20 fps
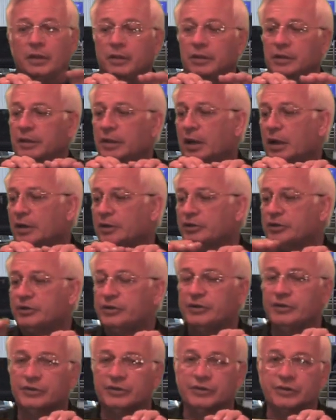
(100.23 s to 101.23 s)
The
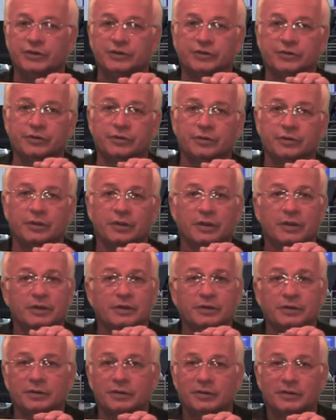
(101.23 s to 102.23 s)
oxygen sensor
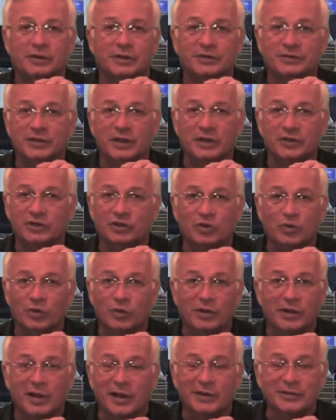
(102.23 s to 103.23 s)
does not
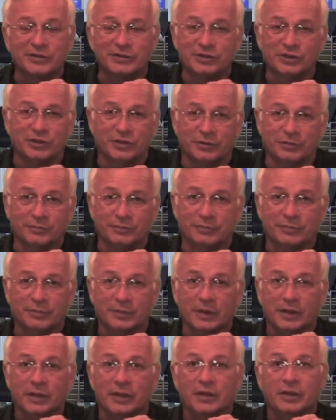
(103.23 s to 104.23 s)
squirt oxygen.
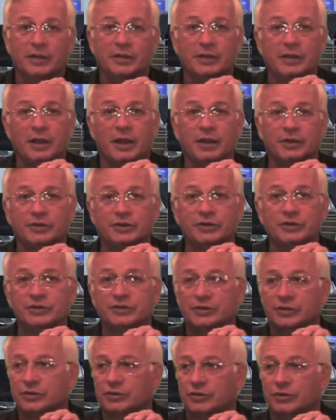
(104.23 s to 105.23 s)
The oxygen
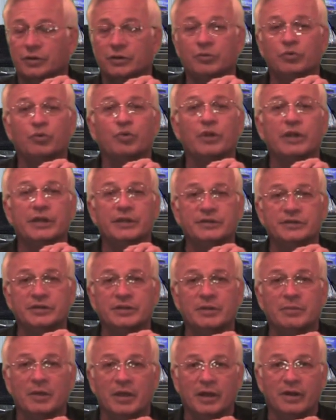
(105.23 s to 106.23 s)
sensor reads the
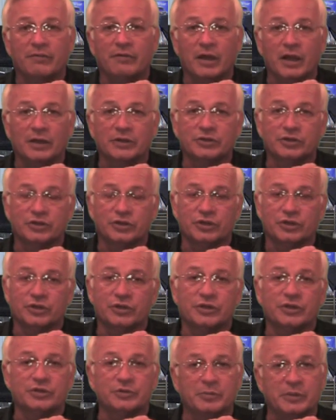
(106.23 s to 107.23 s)
amount of oxygen
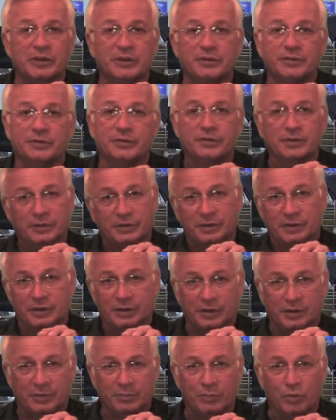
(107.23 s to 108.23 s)
that's being
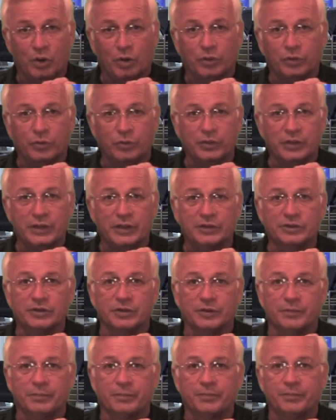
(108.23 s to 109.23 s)
brought through the
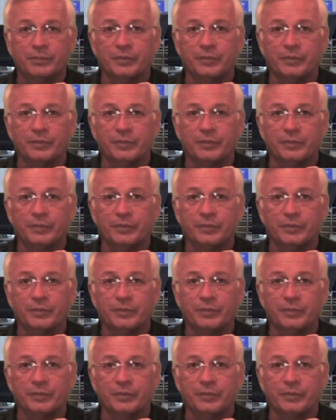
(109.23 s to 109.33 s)
engine.